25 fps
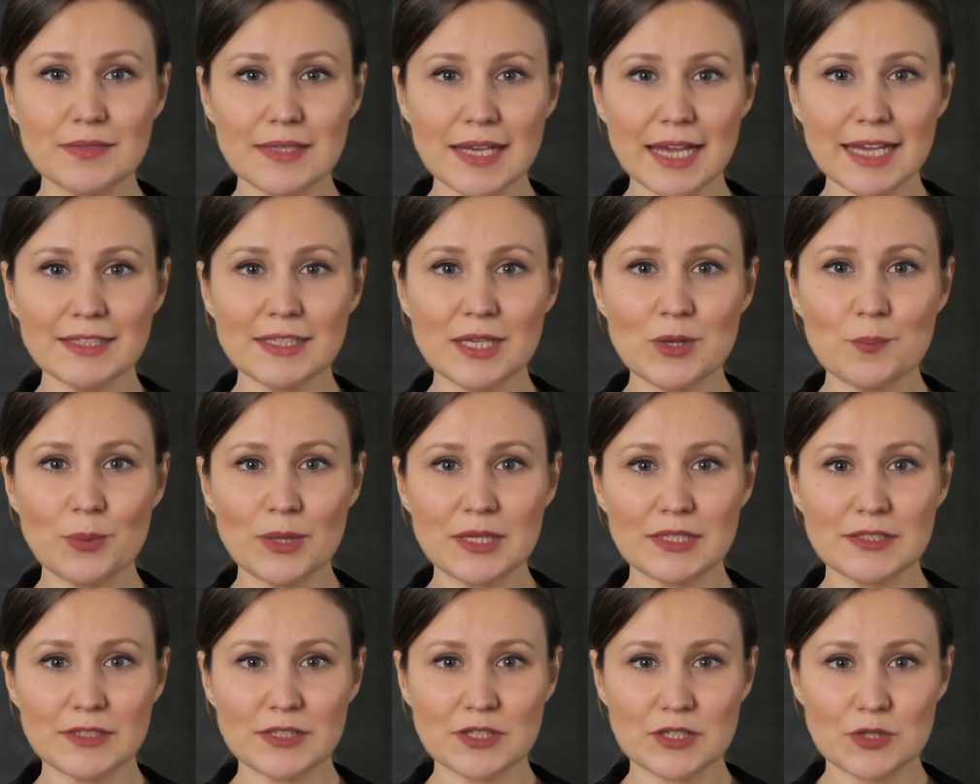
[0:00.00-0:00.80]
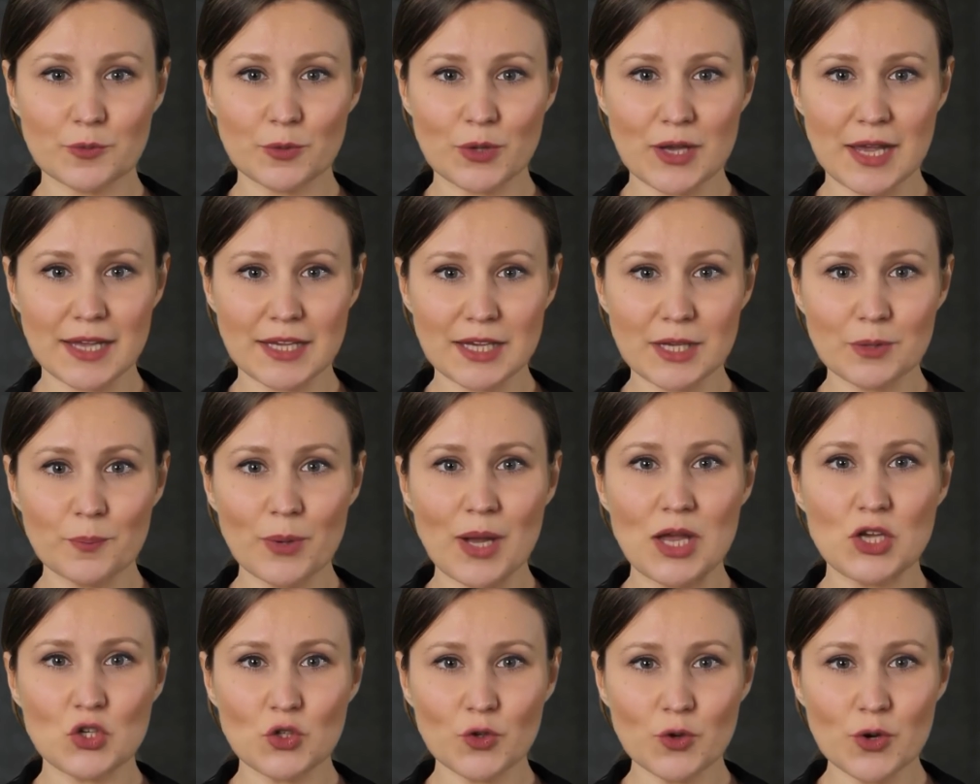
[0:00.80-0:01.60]
In the business planning
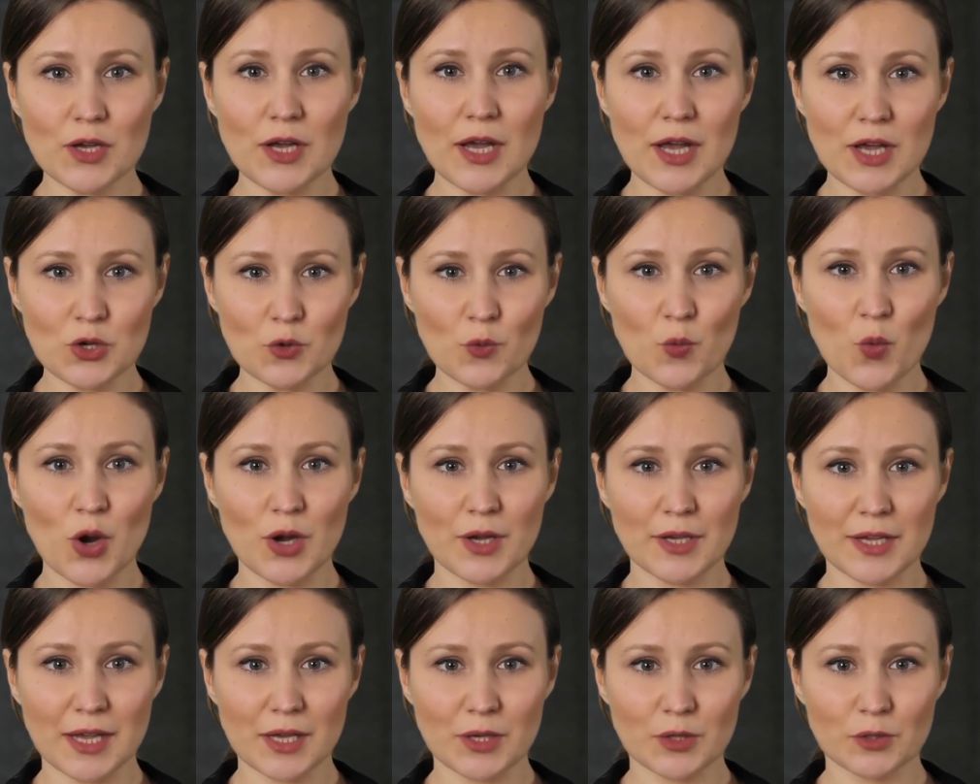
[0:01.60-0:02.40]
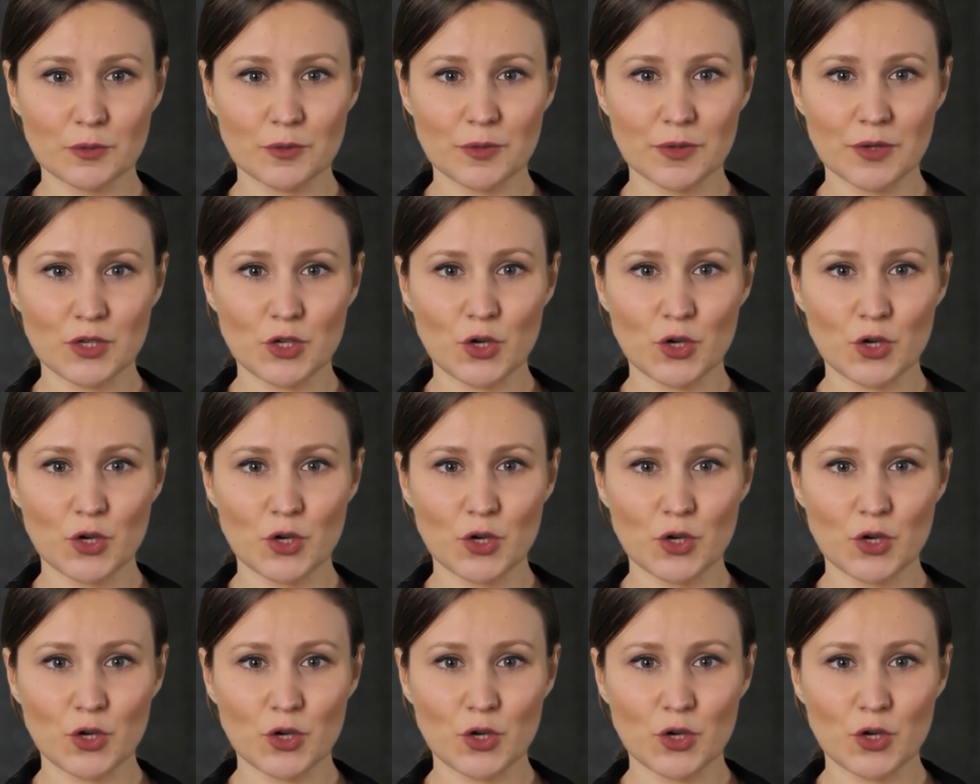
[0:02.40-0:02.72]
module of EDUardo,